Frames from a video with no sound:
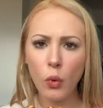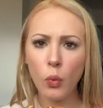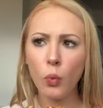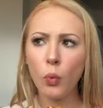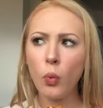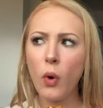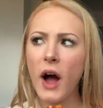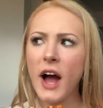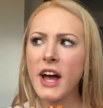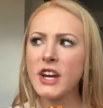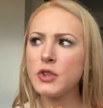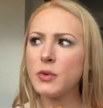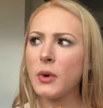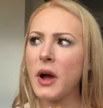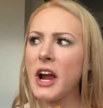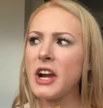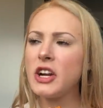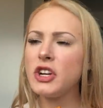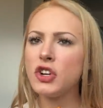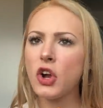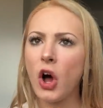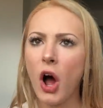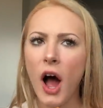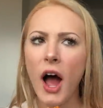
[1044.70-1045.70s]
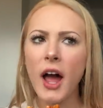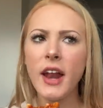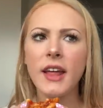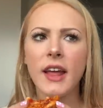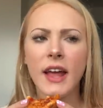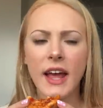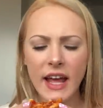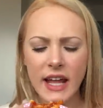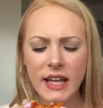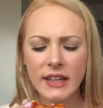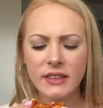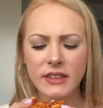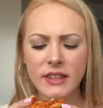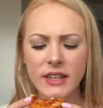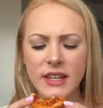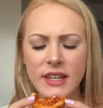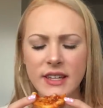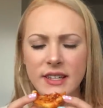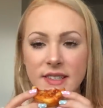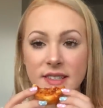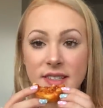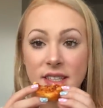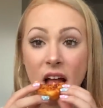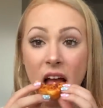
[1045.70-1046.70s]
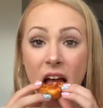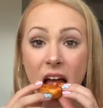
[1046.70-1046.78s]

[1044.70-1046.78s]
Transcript: Why do I not hate these?